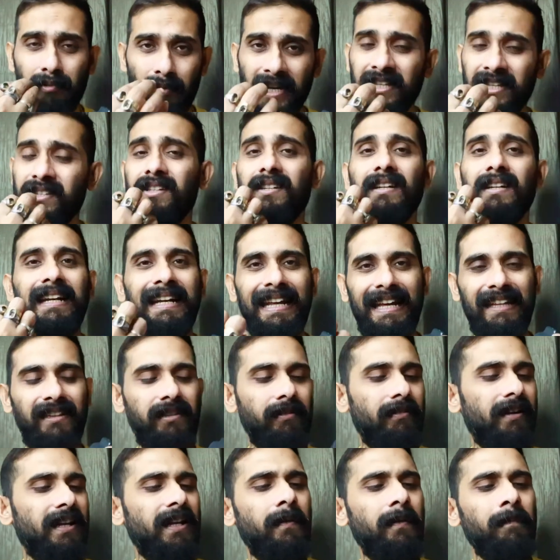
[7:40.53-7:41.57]
rich,
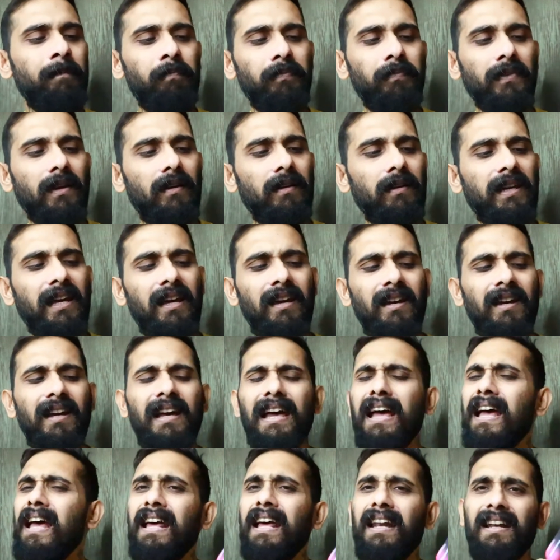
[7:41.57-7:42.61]
leathery. Okay,
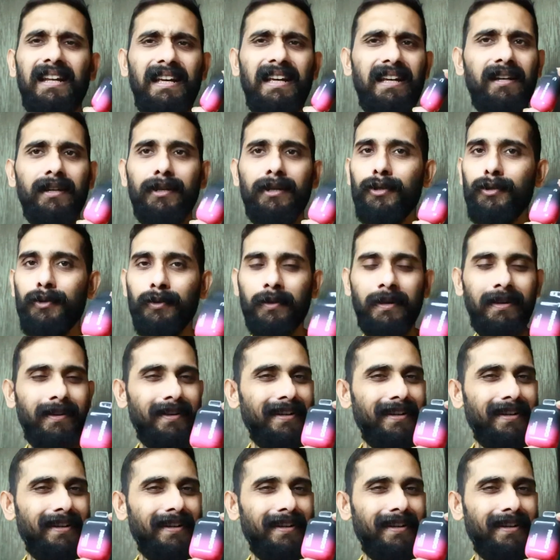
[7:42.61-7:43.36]
and it is